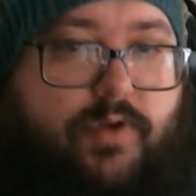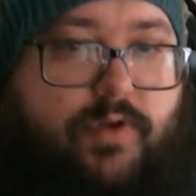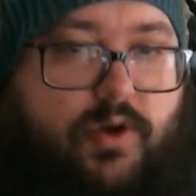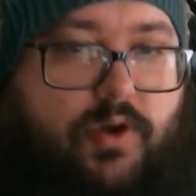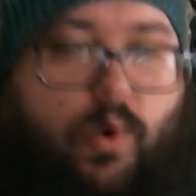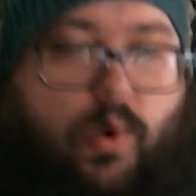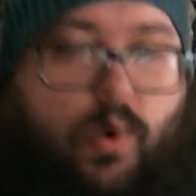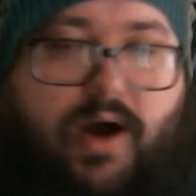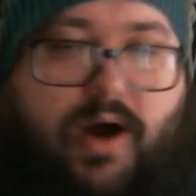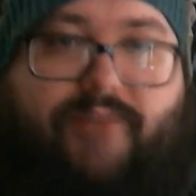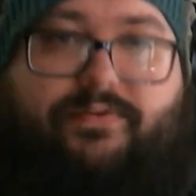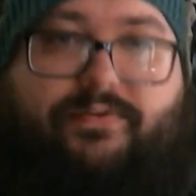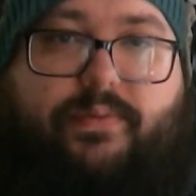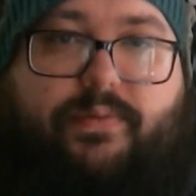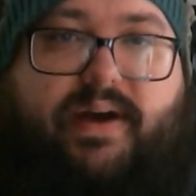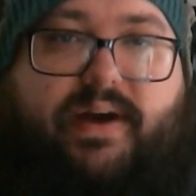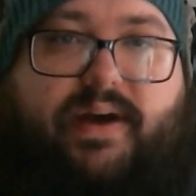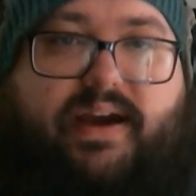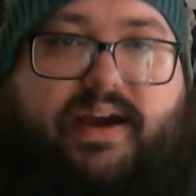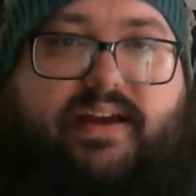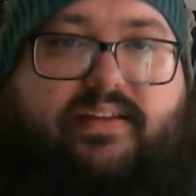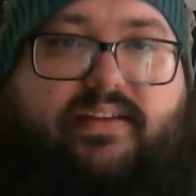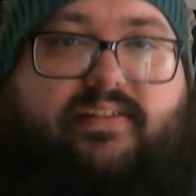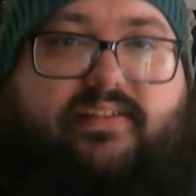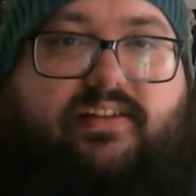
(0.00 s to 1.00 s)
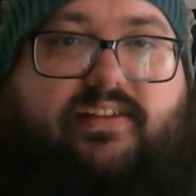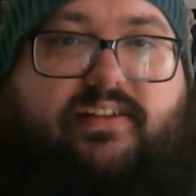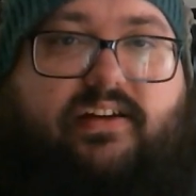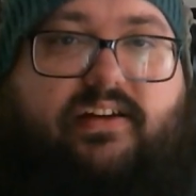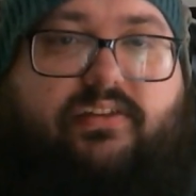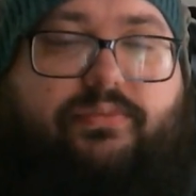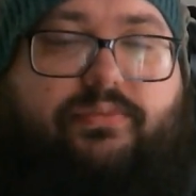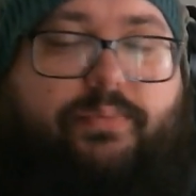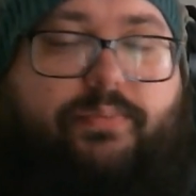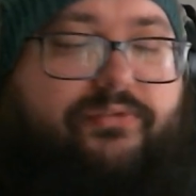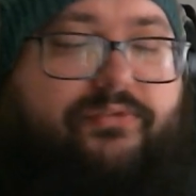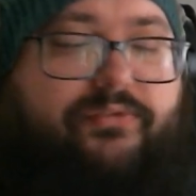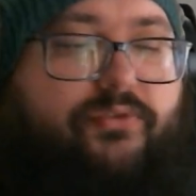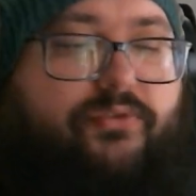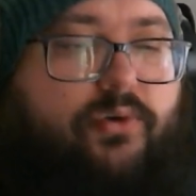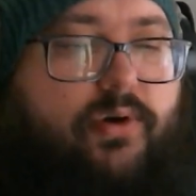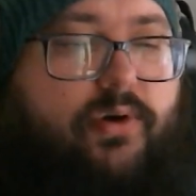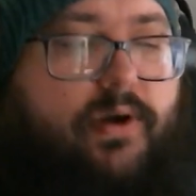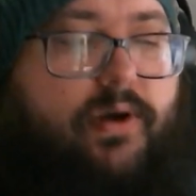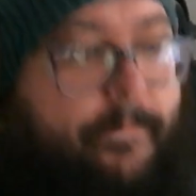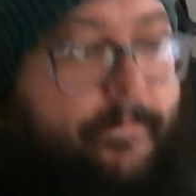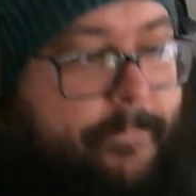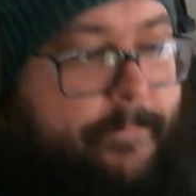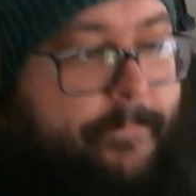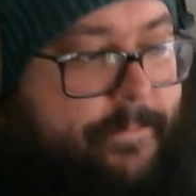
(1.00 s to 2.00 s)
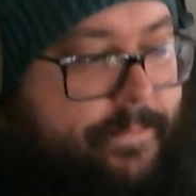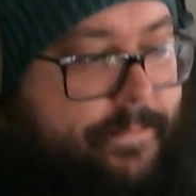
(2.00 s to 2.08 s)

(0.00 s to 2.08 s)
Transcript: guava by itself before